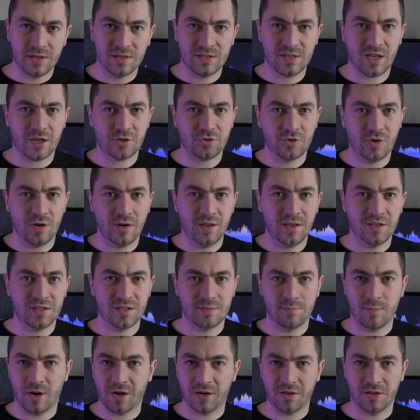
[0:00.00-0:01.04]
is actually
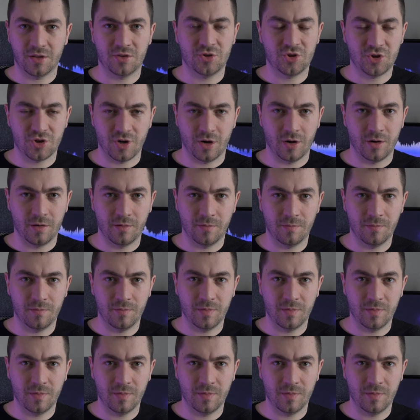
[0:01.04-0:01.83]
its market share.